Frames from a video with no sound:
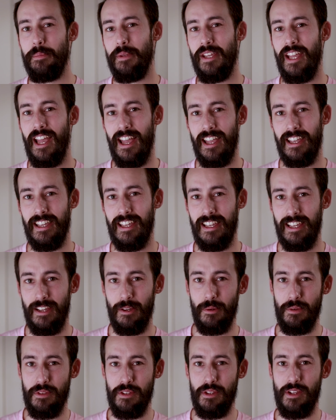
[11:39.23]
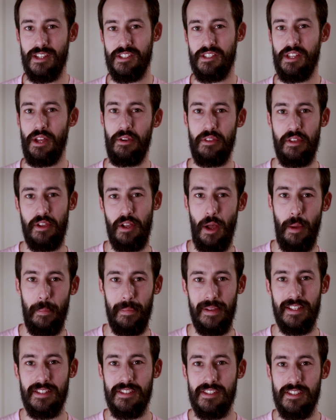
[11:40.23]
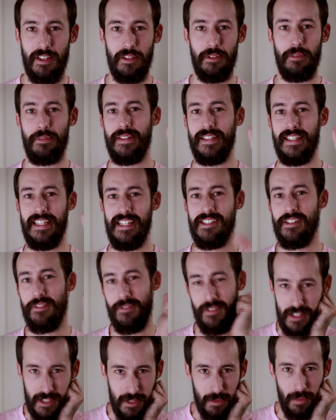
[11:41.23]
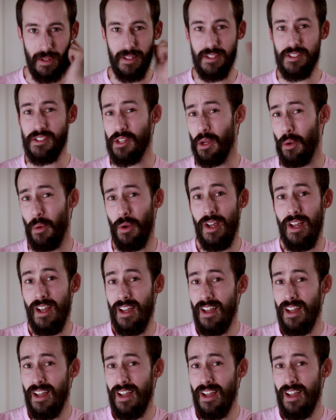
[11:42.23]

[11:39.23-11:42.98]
to be hanging out with you guys down in the comments on the release of this one, so